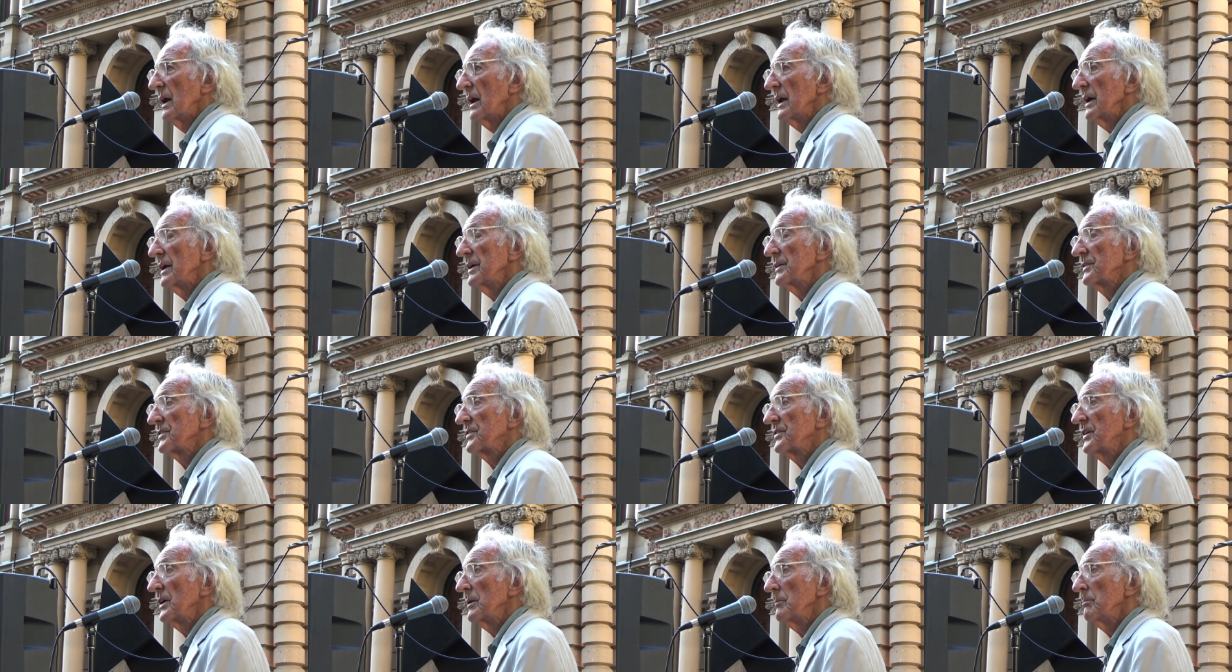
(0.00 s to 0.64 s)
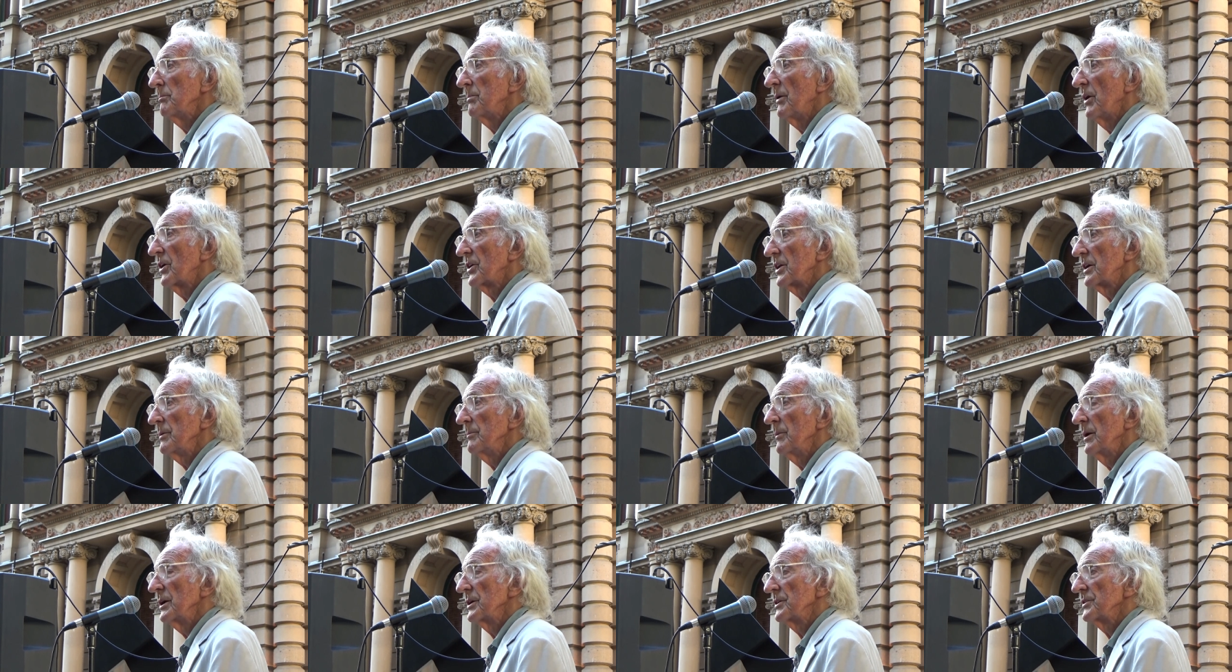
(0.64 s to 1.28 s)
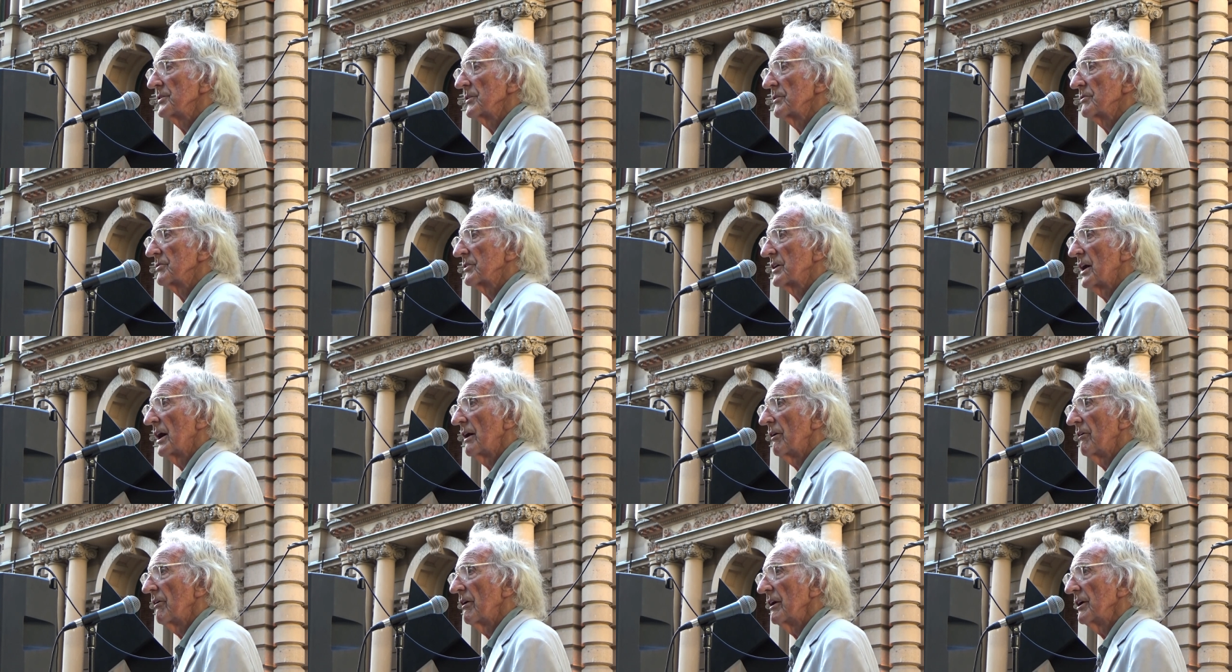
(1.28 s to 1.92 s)
He is the embodiment of
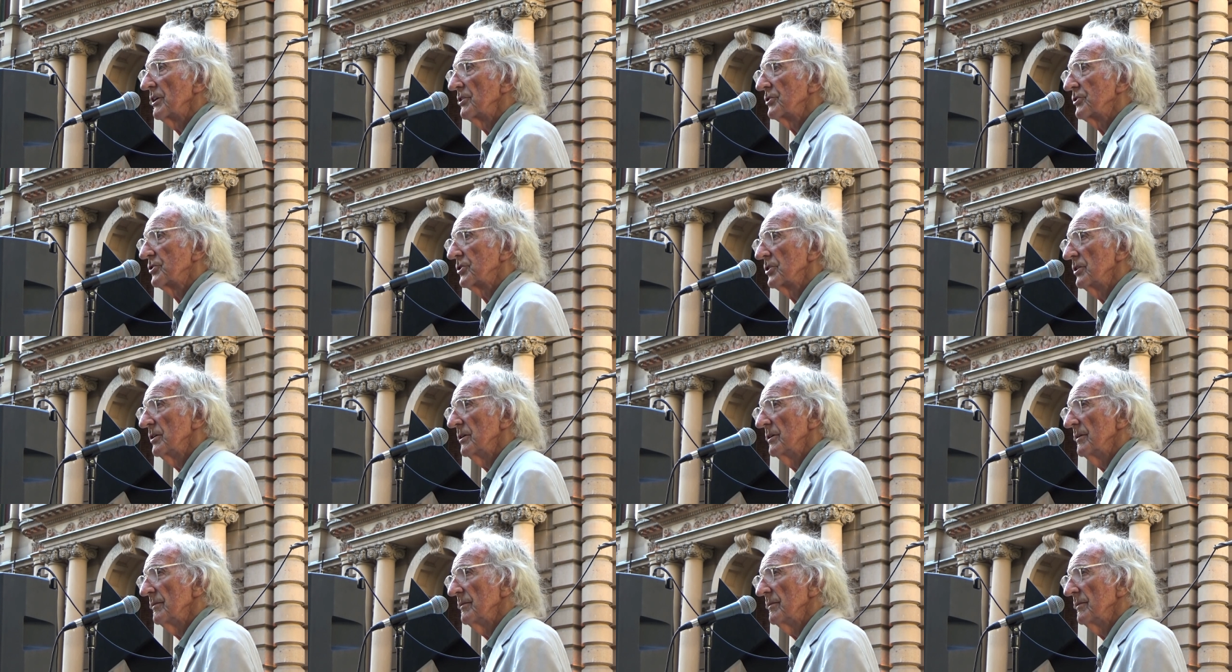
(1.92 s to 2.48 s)
courage.